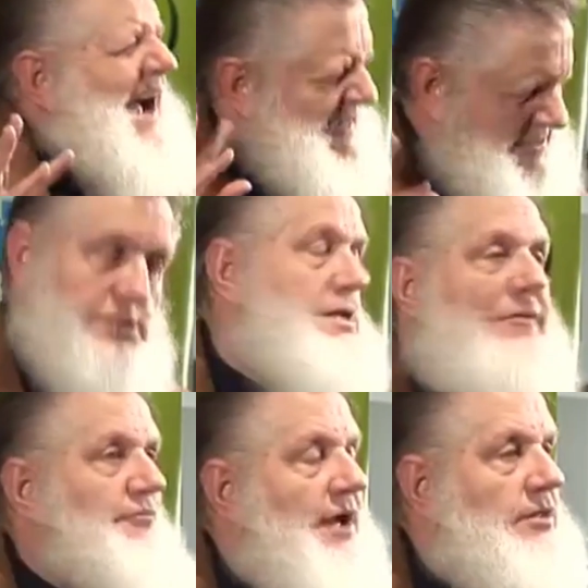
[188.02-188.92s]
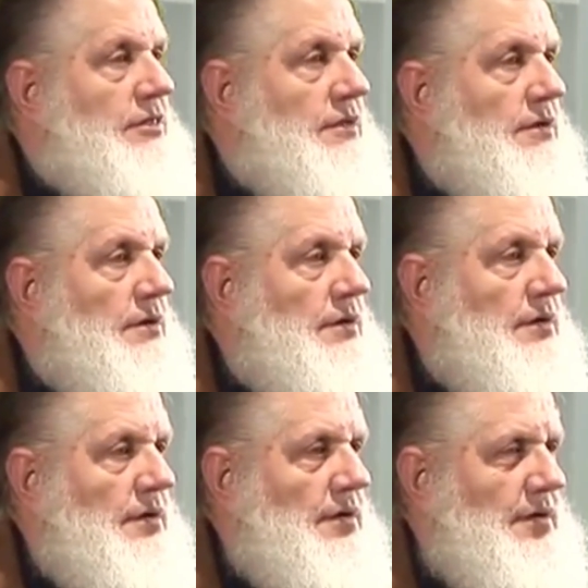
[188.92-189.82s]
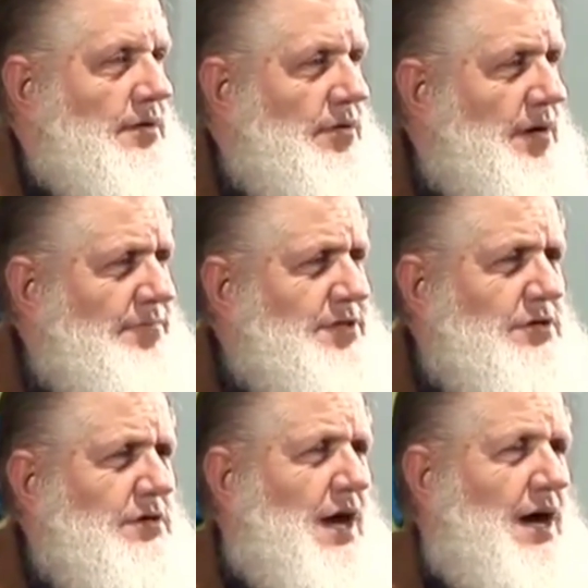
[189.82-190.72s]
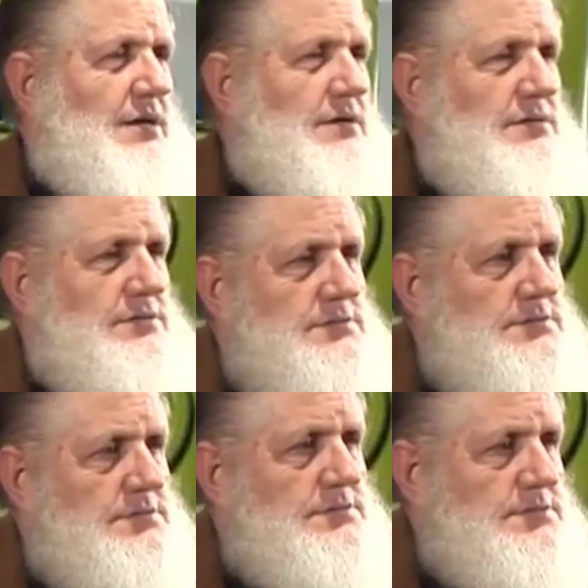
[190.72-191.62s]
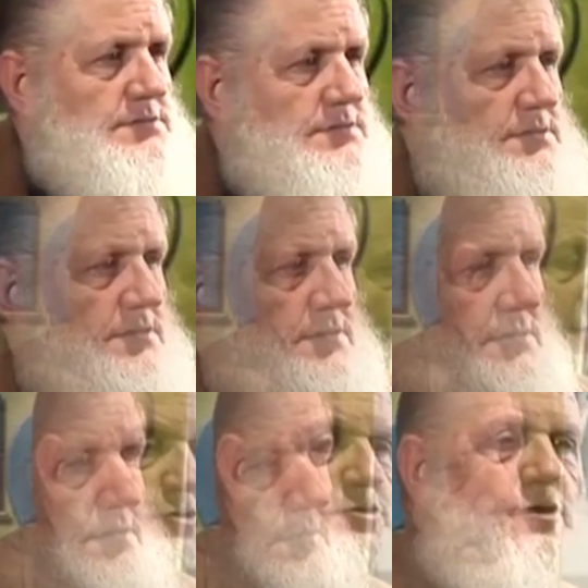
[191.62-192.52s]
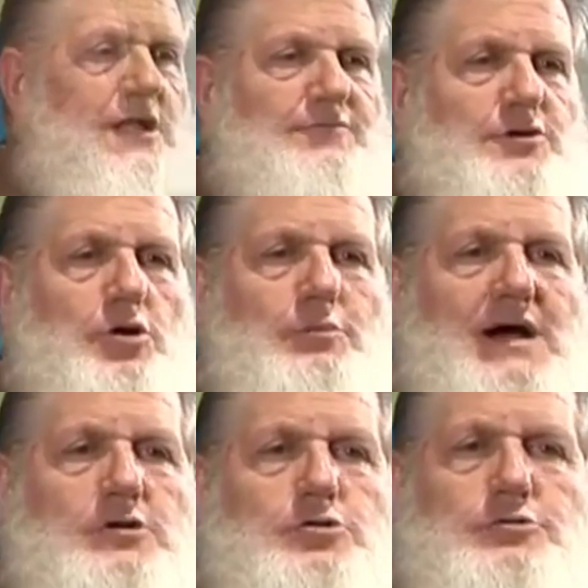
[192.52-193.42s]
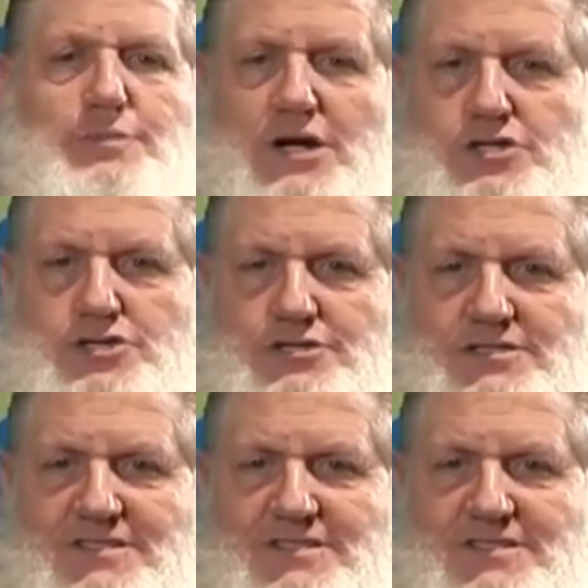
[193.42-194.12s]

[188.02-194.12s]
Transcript: uh, uh, just have faith. You don't have to do that. You still have to go buy a toothbrush.